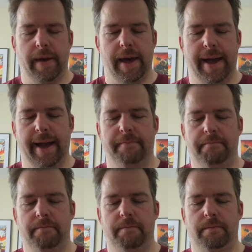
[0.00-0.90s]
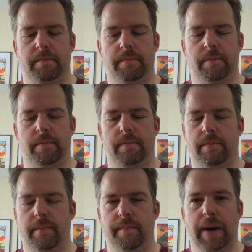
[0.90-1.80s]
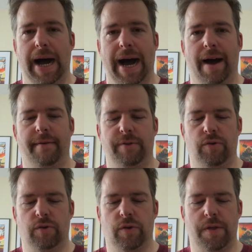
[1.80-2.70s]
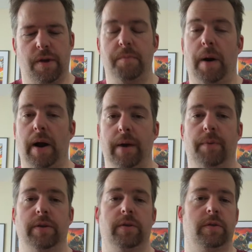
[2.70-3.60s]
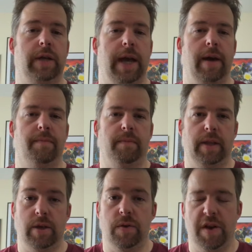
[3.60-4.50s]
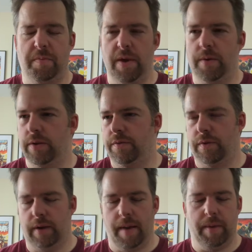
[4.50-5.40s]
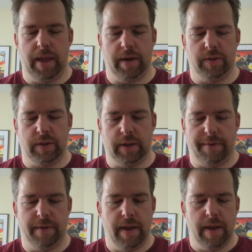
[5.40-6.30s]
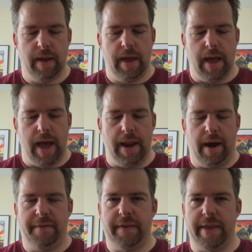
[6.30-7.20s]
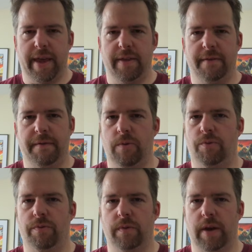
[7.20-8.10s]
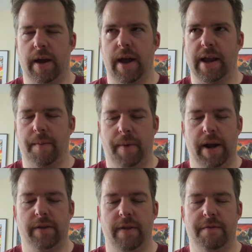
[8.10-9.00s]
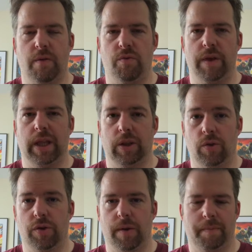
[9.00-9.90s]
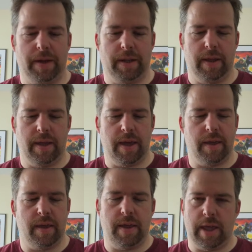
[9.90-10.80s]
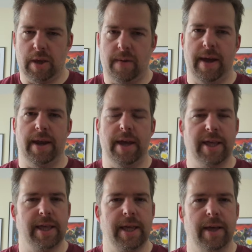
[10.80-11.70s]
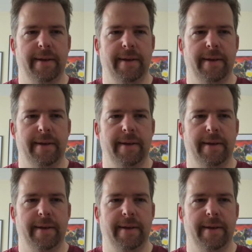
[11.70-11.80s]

But I have used third-party ones, like USB ones for emulators and stuff. And I have to say, they feel, in comparison, they feel really loose compared to this. This is quite a nice.